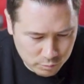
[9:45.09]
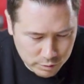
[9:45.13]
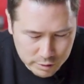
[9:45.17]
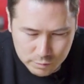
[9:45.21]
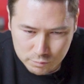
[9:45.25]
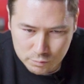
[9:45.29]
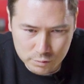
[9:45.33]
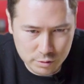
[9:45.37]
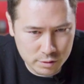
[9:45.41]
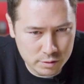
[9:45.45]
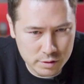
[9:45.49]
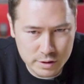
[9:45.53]
We
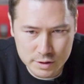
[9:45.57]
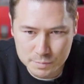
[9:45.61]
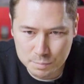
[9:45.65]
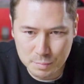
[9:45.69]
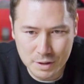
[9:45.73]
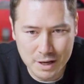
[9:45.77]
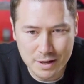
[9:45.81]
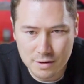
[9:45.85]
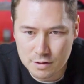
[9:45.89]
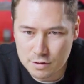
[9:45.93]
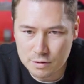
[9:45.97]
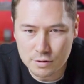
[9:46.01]
would
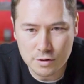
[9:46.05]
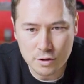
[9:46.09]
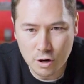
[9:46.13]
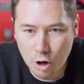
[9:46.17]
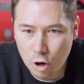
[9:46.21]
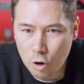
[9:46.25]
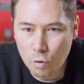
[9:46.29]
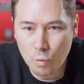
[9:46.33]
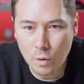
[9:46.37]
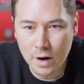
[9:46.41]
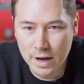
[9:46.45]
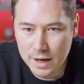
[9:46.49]
spend
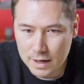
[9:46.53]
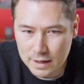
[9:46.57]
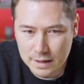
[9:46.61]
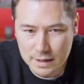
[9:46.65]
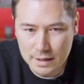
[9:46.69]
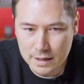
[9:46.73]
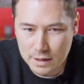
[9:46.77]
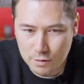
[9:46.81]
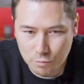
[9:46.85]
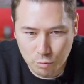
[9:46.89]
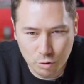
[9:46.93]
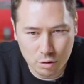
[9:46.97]
nowhere
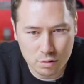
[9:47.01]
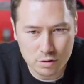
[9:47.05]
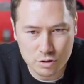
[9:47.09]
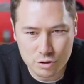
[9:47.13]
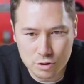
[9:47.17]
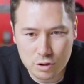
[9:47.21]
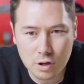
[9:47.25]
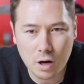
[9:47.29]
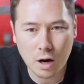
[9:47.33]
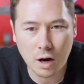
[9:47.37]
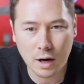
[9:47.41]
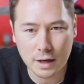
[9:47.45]
near what
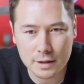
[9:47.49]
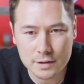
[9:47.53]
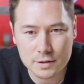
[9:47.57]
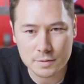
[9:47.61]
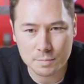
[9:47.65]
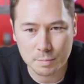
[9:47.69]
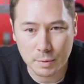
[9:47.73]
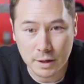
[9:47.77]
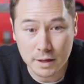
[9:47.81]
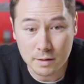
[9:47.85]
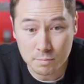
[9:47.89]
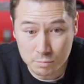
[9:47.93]
you guys
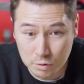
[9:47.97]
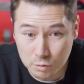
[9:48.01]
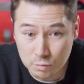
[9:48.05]
spend,